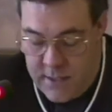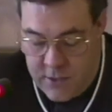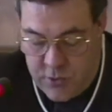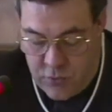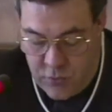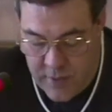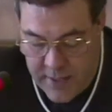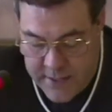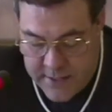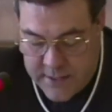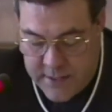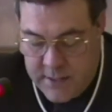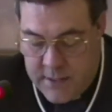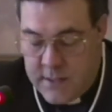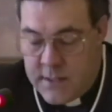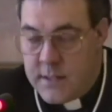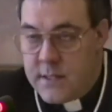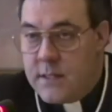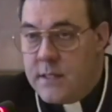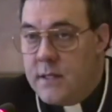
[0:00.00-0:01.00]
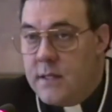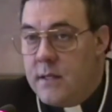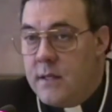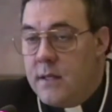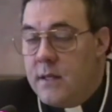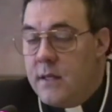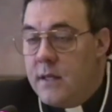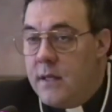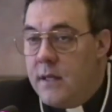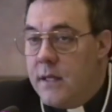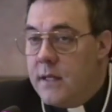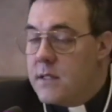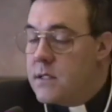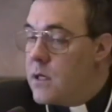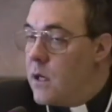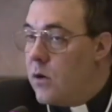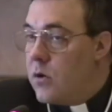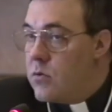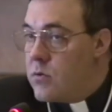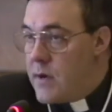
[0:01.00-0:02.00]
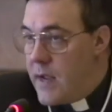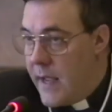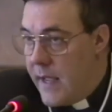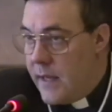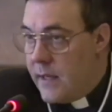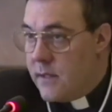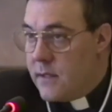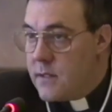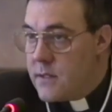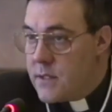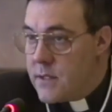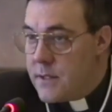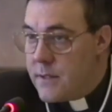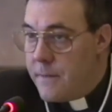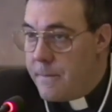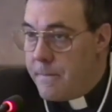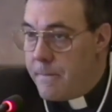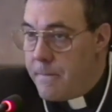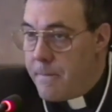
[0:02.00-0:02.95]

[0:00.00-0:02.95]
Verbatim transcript: addresses its own ends